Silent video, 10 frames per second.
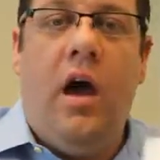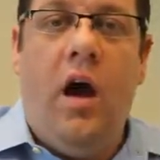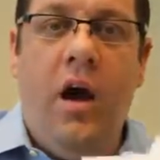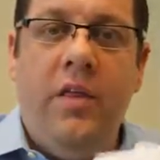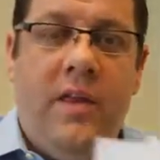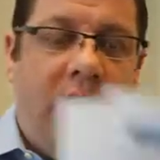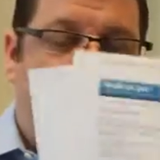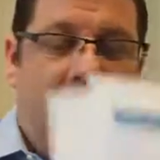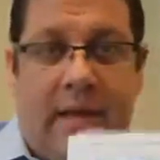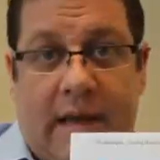On
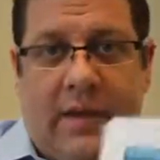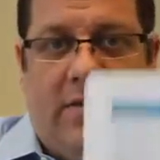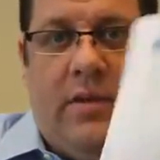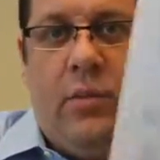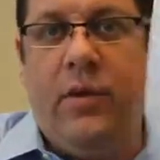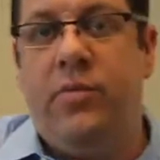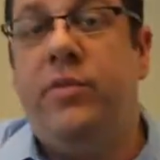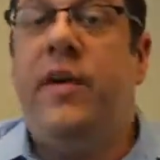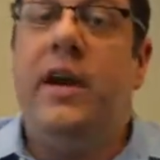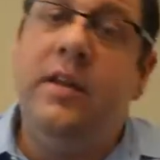this list, and we've
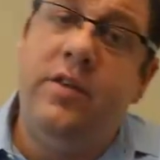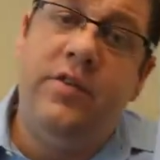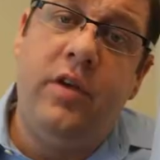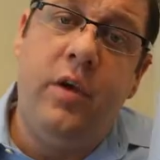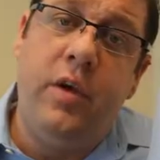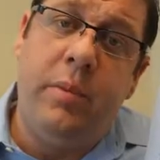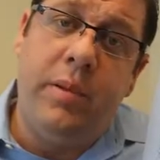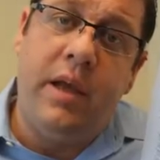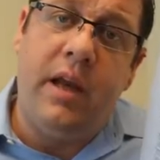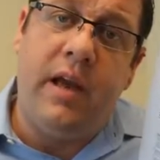provided this to you in a
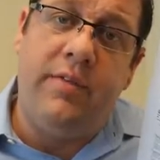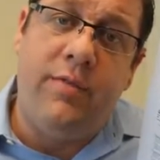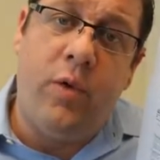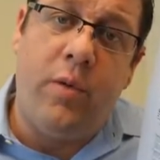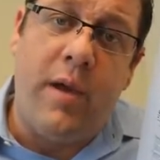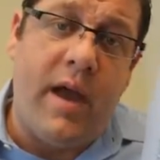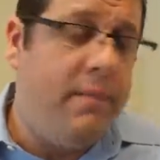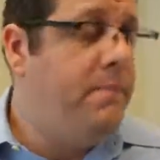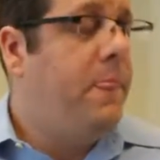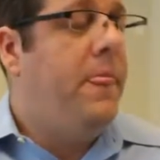PDF format,